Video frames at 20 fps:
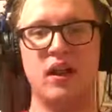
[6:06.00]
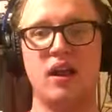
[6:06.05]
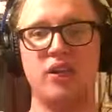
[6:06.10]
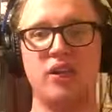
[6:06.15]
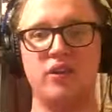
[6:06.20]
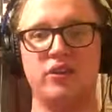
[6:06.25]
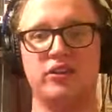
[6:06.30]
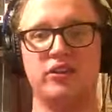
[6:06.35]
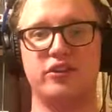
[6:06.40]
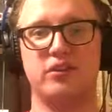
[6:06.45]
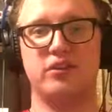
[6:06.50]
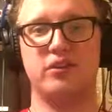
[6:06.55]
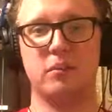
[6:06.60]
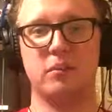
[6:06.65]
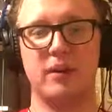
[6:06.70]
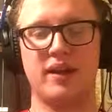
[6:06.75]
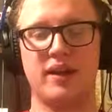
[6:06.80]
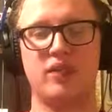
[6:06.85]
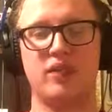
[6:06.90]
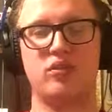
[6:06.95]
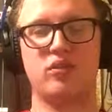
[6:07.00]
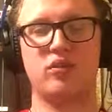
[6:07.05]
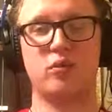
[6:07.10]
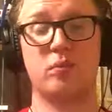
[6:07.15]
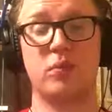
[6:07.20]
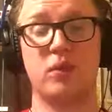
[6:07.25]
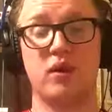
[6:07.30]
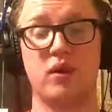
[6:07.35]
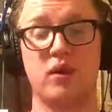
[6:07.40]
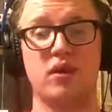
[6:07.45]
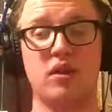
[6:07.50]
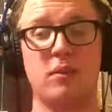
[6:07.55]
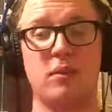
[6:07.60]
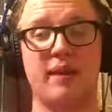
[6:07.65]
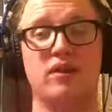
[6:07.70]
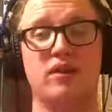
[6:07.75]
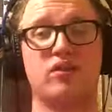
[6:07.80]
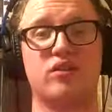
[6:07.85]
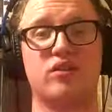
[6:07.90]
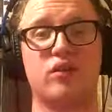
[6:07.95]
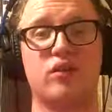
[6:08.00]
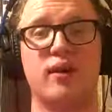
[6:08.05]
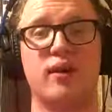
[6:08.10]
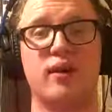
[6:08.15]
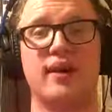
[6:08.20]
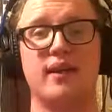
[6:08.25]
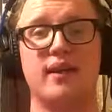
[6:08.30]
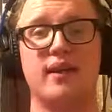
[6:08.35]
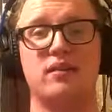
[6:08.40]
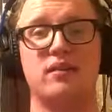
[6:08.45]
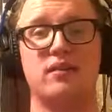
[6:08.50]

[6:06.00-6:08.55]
This part of the main story is